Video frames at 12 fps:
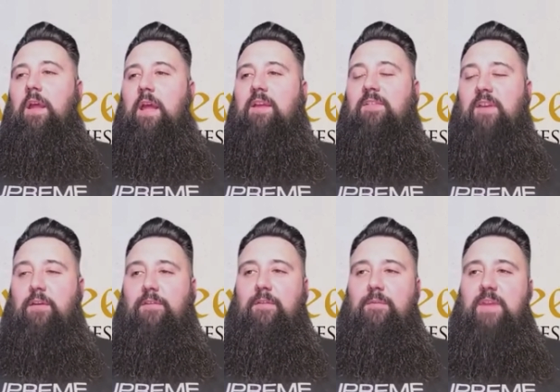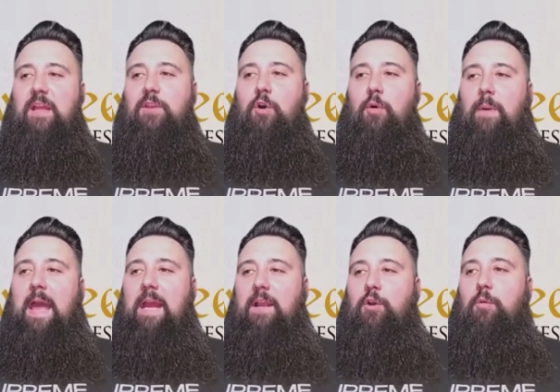And he tells them take no
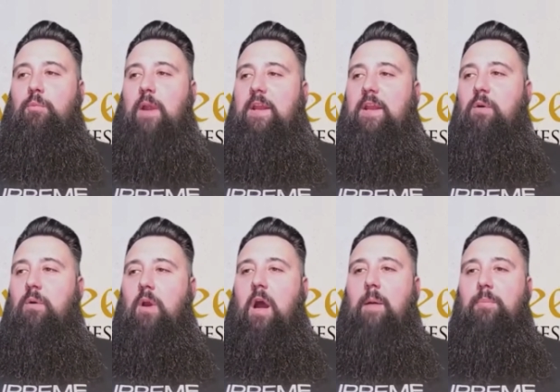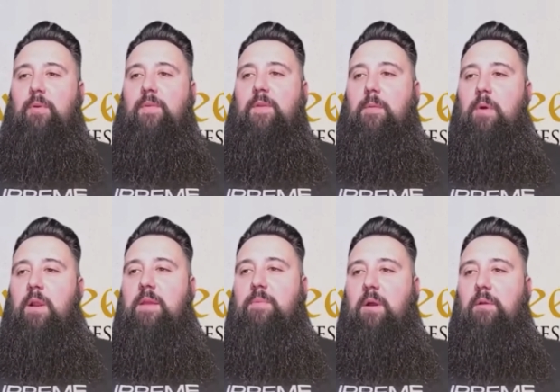bag, no bread, no copper in their
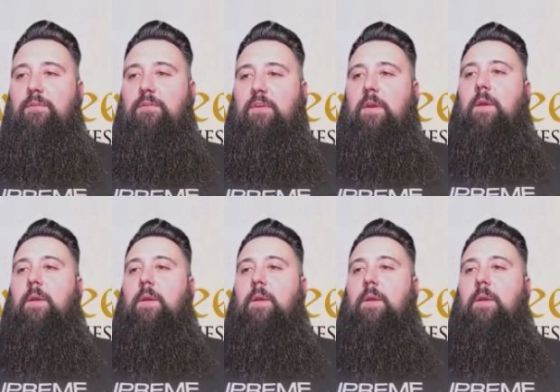money belts,